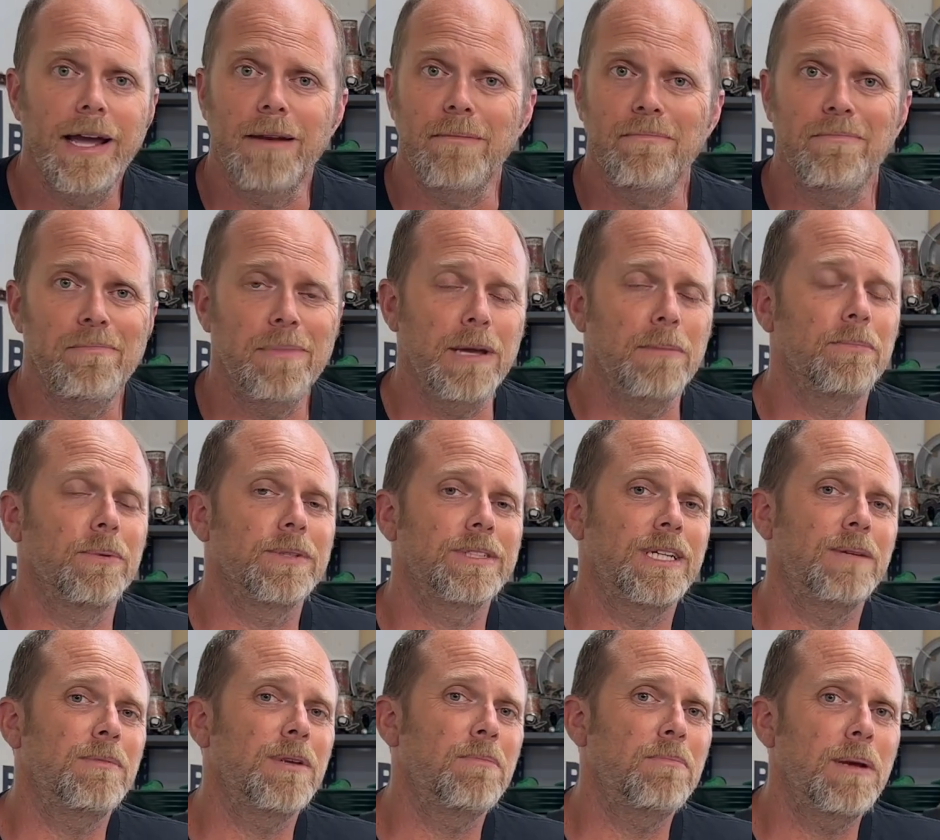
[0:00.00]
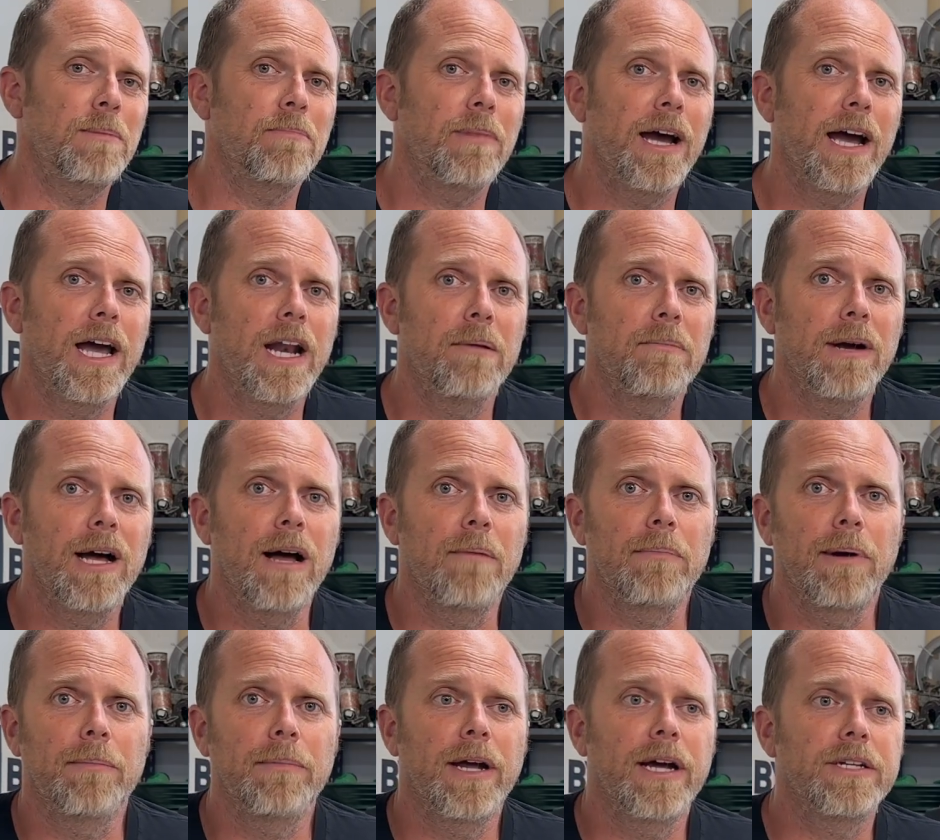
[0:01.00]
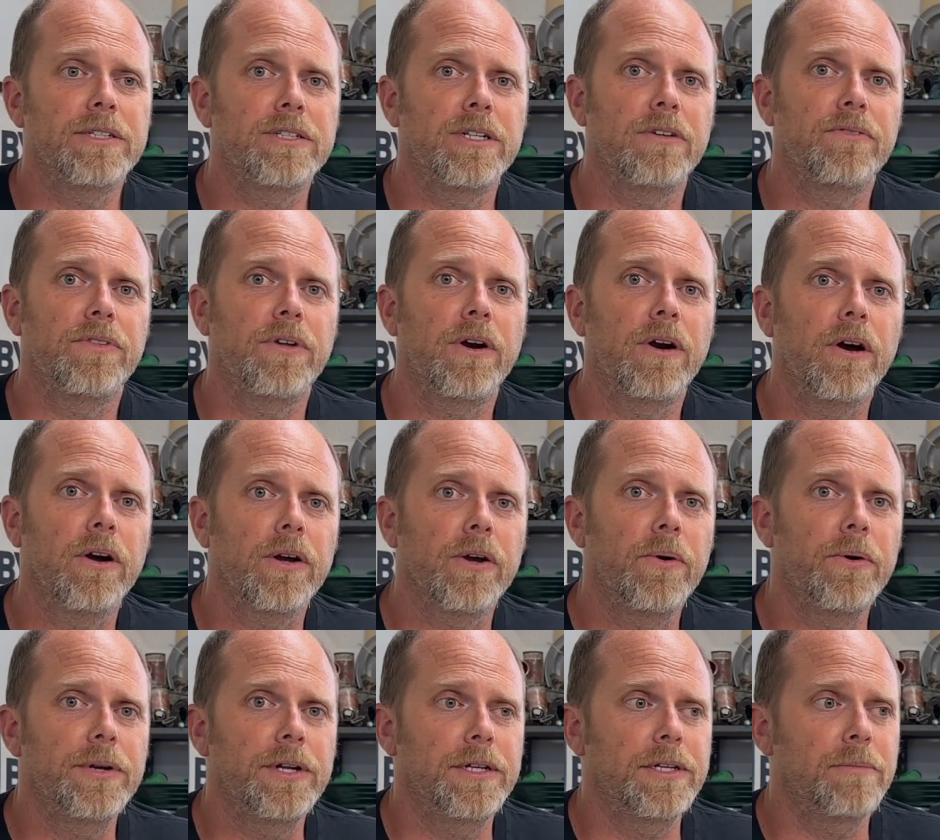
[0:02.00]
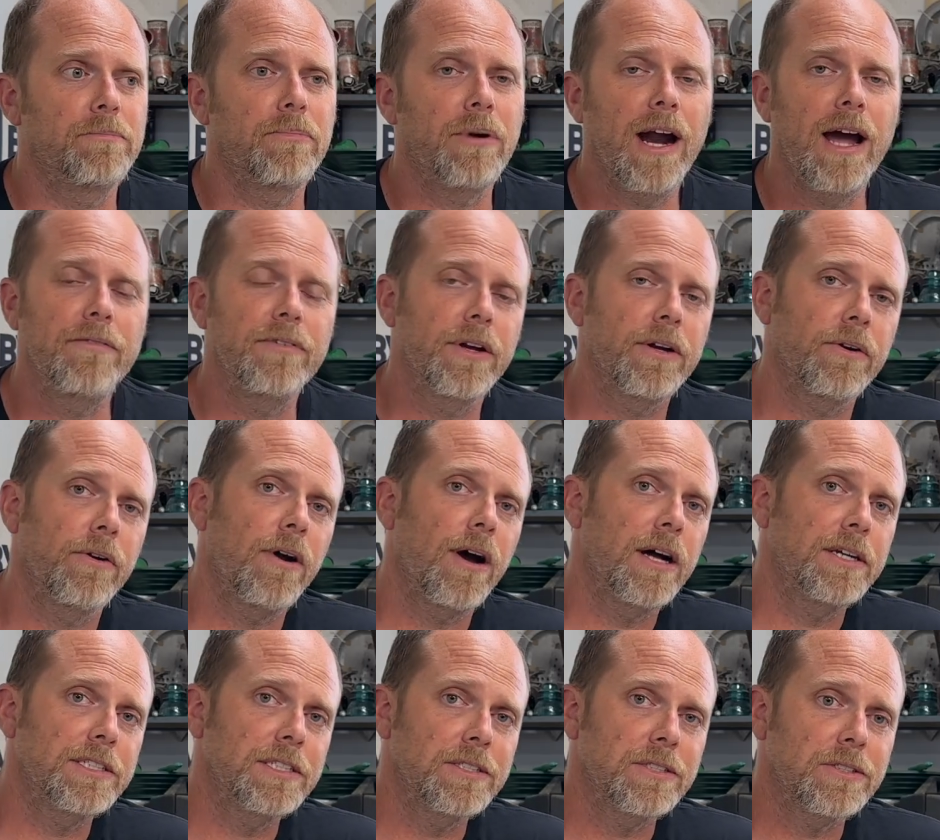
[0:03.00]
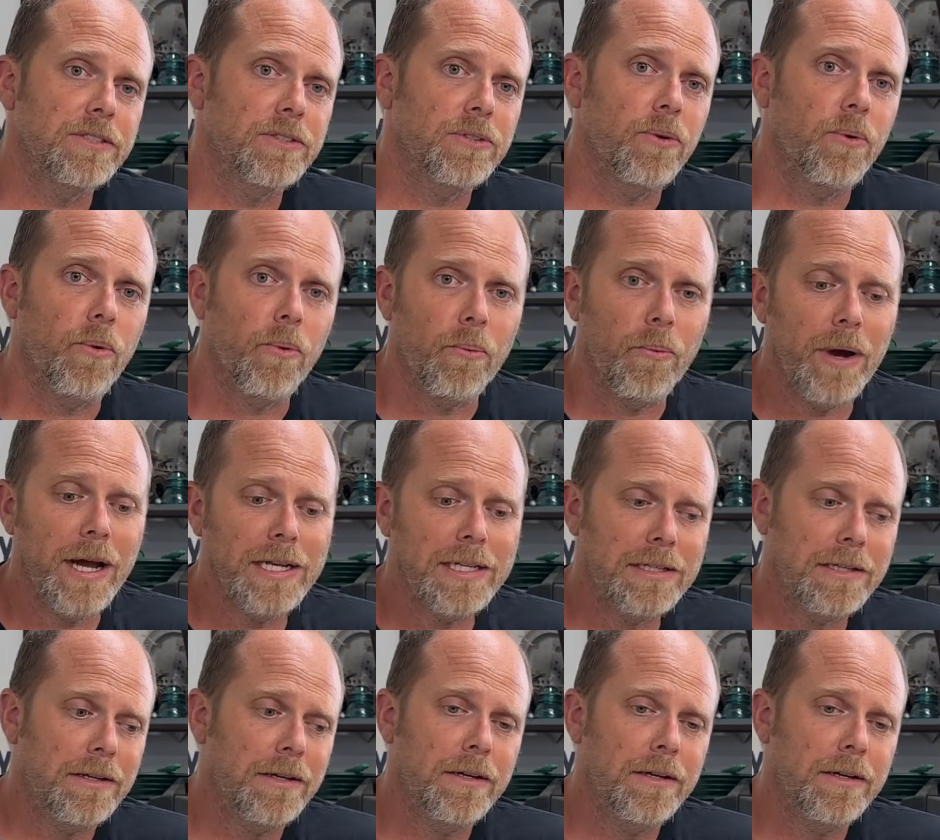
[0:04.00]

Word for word: And people seem to be buying them up. I'm not sure if they're all going into private garages or what.